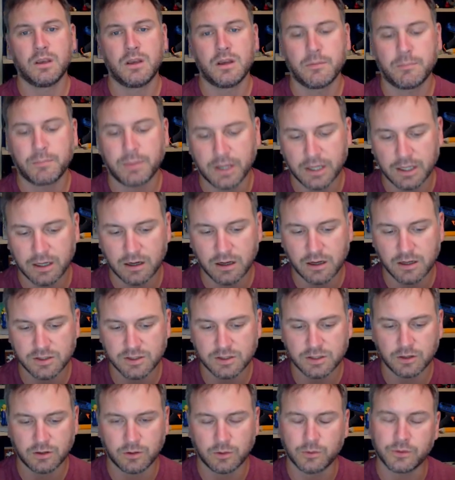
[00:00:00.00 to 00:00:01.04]
but
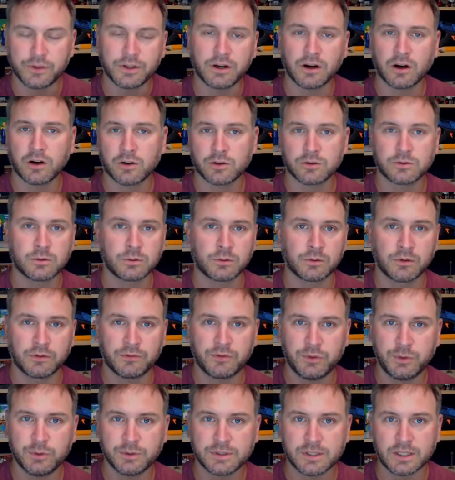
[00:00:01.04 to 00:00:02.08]
also the article
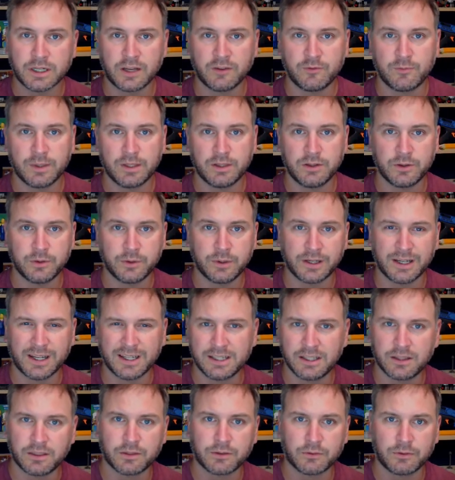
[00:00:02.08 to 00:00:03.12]
reviews that I've been doing. I did
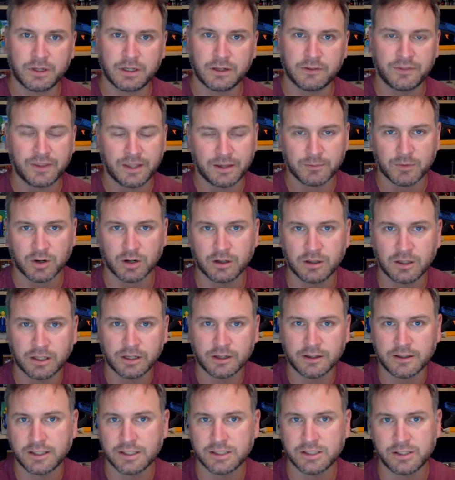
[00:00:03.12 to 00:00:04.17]
3 of them earlier
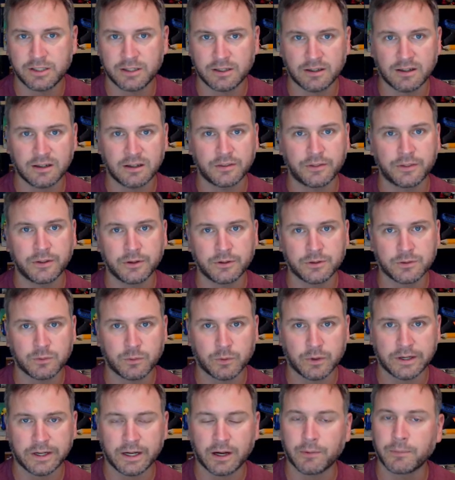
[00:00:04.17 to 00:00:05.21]
this year. Those
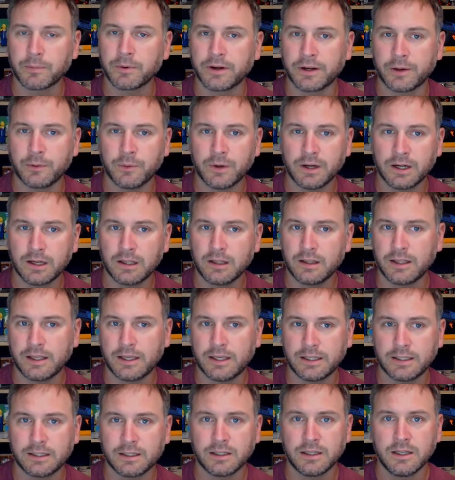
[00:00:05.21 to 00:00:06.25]
work out pretty well,
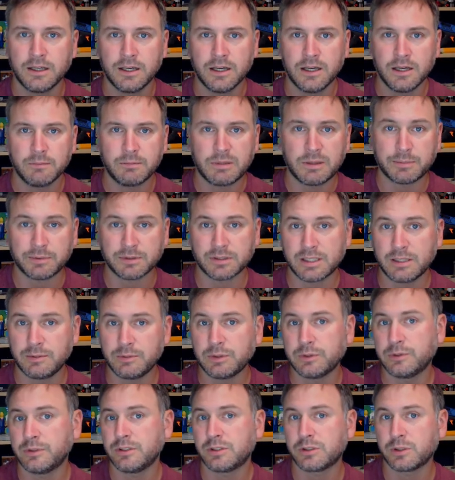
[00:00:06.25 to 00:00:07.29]
and people seem to
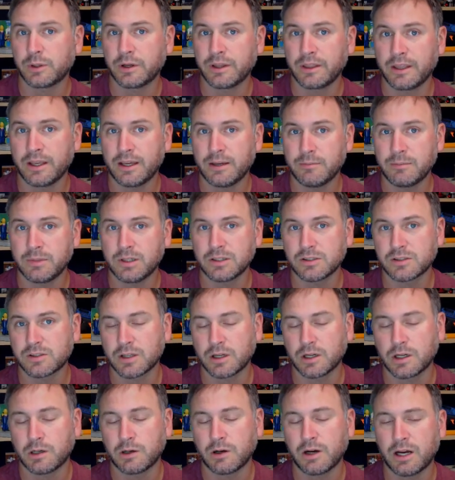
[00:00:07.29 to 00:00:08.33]
enjoy them,
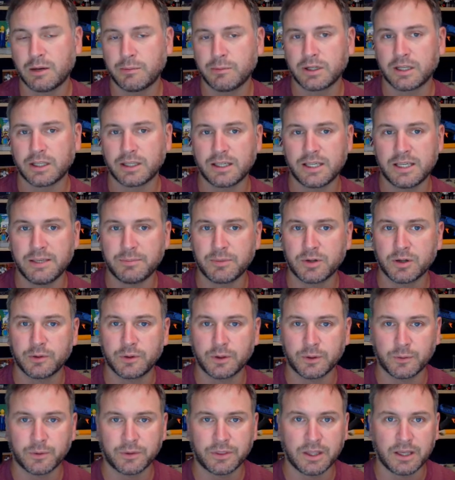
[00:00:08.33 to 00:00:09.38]
so I'm going to keep going
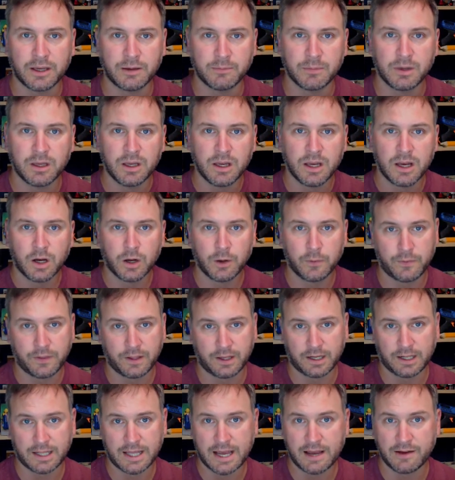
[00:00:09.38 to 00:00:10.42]
with them. Hopefully
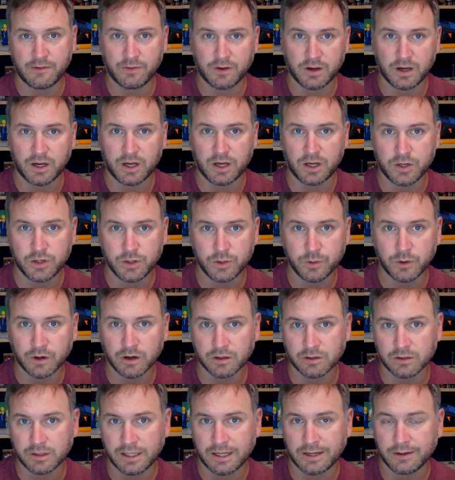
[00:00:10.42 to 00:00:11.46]
I'll have a new
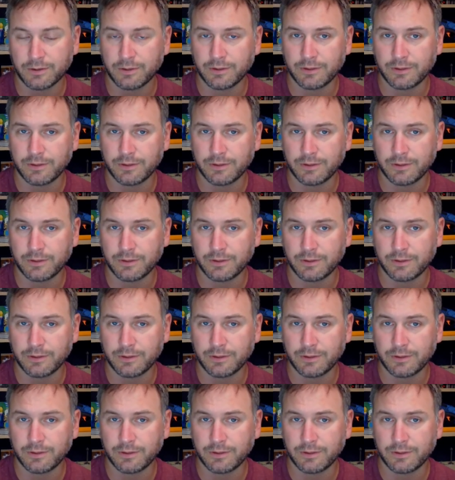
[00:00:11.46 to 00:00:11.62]
article out